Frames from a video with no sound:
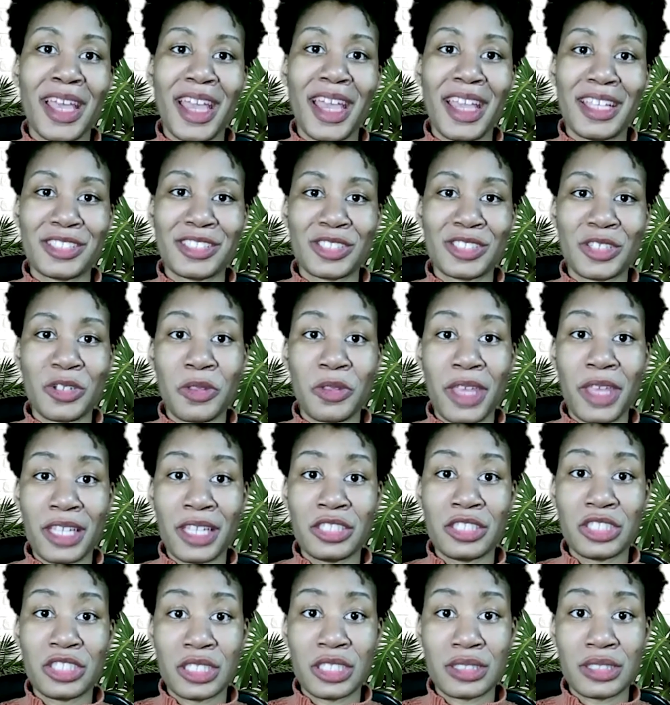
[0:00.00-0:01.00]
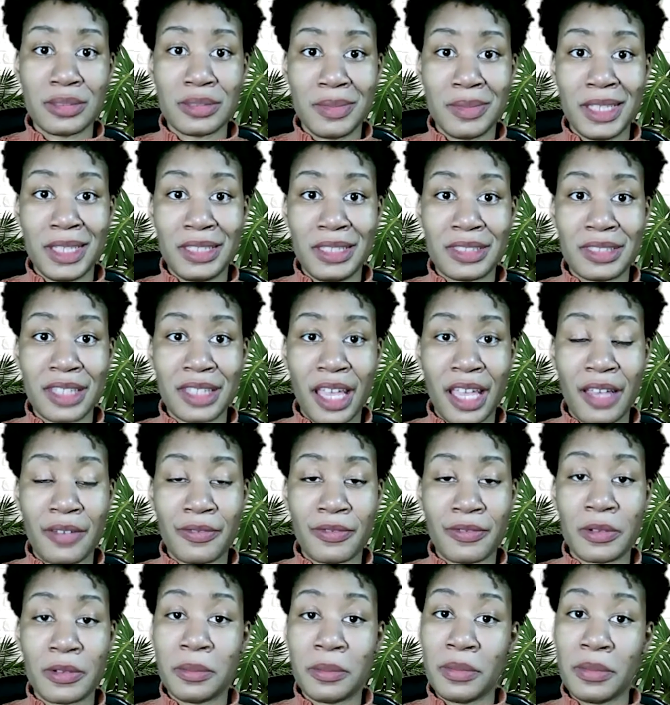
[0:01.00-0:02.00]
And so that just means that
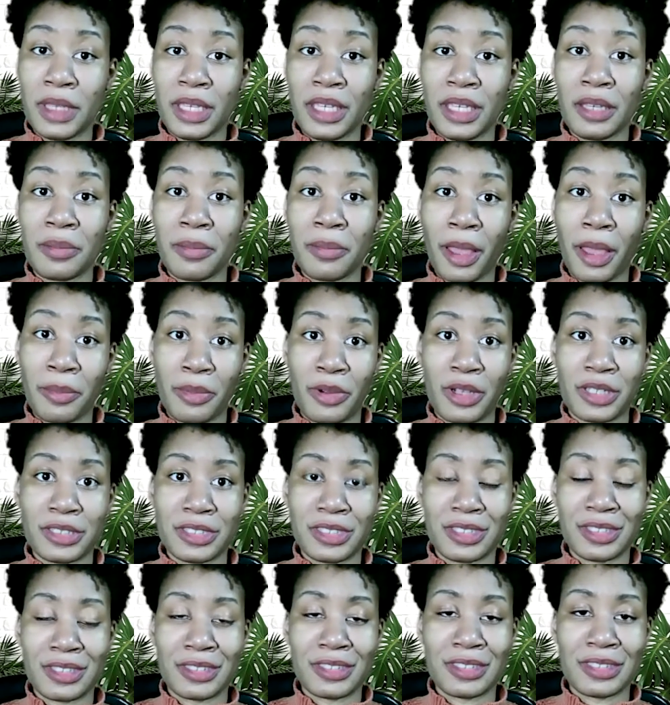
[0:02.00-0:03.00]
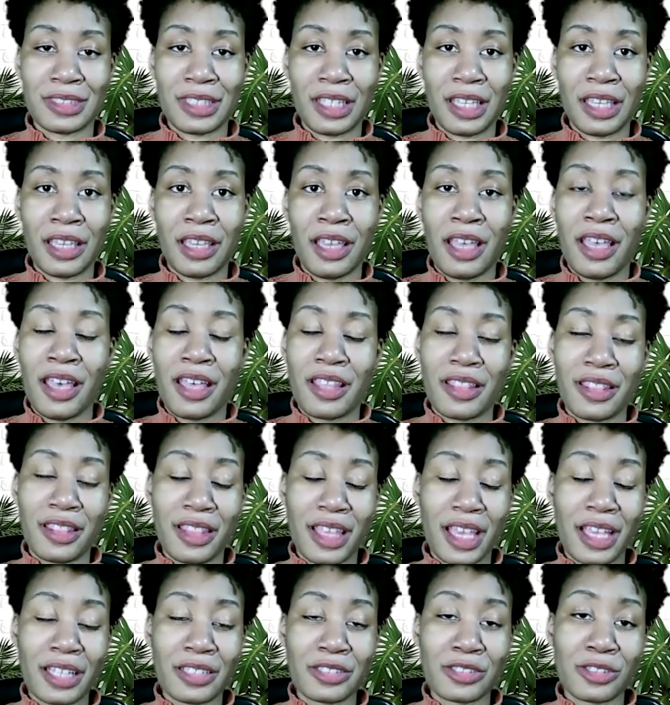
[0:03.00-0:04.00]
for me and my presidency,
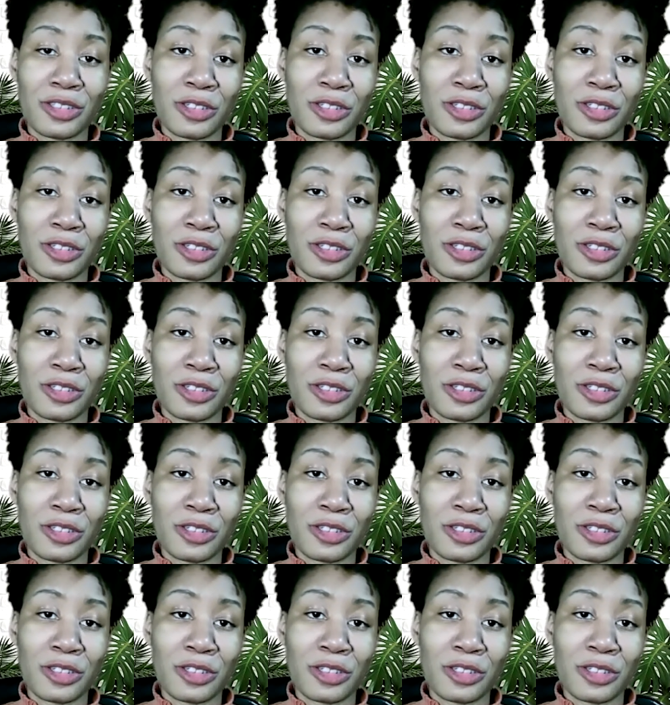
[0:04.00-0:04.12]
that